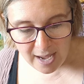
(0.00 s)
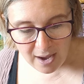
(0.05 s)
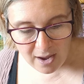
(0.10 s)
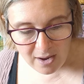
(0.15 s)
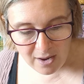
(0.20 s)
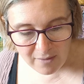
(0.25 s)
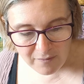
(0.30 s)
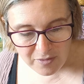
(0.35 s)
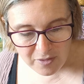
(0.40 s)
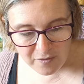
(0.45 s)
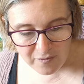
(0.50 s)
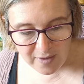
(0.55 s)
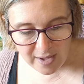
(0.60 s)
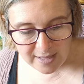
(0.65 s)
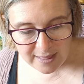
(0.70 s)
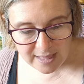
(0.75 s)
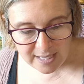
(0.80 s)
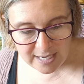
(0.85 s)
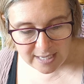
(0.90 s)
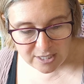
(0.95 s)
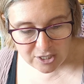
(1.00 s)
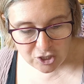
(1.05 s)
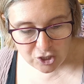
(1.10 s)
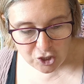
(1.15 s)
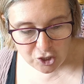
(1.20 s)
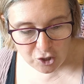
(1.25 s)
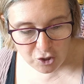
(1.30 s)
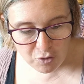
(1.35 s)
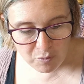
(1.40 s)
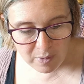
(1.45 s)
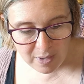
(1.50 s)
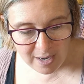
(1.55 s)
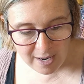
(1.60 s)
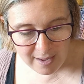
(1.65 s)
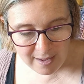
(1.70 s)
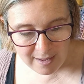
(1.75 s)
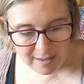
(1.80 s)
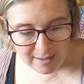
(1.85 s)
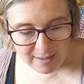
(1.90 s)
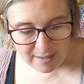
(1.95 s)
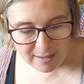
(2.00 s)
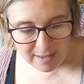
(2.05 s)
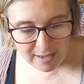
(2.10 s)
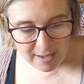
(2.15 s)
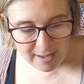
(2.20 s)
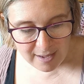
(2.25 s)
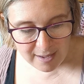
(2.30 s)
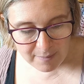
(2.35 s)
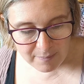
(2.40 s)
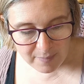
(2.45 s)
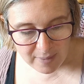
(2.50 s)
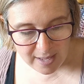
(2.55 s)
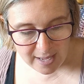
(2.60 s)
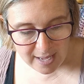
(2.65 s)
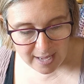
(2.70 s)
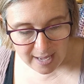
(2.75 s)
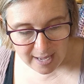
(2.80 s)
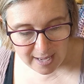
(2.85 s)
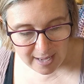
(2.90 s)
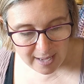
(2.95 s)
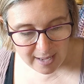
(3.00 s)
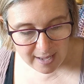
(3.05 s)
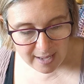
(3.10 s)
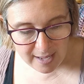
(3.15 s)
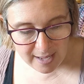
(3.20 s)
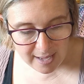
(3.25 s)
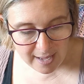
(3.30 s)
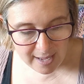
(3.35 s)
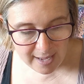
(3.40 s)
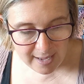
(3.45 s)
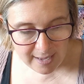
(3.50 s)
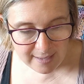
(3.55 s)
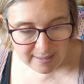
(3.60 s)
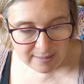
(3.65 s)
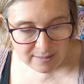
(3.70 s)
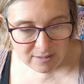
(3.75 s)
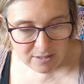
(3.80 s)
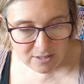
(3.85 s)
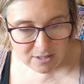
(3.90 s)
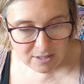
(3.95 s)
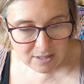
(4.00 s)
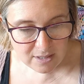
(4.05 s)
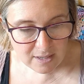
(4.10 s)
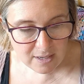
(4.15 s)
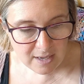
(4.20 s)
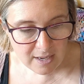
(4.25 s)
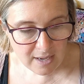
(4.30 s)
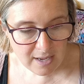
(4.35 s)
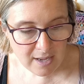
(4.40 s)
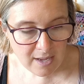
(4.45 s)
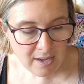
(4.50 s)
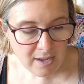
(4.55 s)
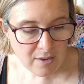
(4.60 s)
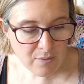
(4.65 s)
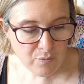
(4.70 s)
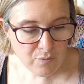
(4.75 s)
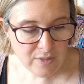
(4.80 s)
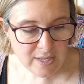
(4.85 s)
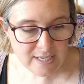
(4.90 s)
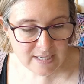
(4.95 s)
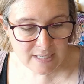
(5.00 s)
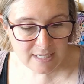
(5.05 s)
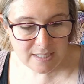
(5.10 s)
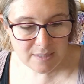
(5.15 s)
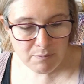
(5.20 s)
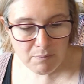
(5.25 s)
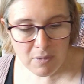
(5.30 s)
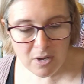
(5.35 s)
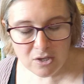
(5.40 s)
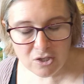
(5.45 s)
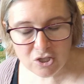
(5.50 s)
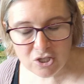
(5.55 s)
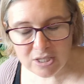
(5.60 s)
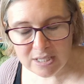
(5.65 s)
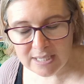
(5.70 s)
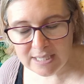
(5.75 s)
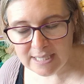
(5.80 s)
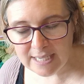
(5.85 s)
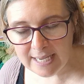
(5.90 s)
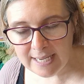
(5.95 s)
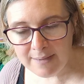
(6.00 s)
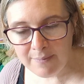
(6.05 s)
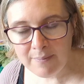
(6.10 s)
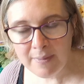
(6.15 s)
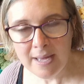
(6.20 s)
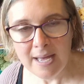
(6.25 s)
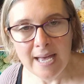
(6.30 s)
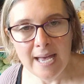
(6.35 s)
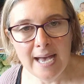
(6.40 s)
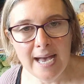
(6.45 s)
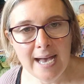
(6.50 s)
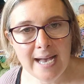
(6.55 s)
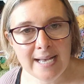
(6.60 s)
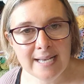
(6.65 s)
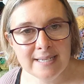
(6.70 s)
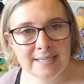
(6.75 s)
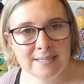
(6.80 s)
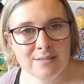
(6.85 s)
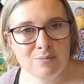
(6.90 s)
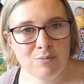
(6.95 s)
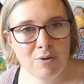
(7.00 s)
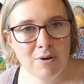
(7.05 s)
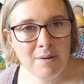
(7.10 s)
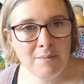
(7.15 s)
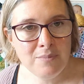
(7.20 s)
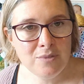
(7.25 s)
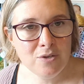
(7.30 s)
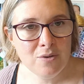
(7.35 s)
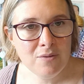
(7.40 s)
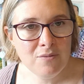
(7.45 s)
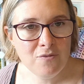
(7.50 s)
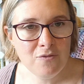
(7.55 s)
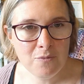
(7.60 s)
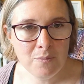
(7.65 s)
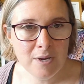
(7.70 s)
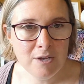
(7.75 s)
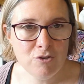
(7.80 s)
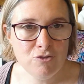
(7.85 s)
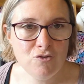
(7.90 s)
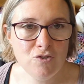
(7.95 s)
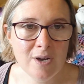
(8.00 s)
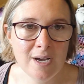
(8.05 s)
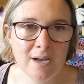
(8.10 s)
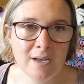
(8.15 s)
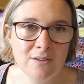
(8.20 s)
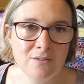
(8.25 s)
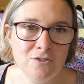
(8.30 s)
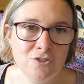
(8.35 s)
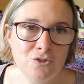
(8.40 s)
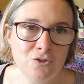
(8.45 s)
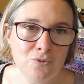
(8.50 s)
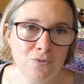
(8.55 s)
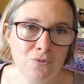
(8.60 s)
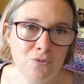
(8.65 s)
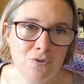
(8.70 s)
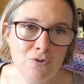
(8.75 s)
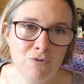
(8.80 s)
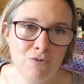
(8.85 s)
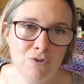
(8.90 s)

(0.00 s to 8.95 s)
I love the fact that it's tubular, and this is much the same as what I'm doing for my dragonfly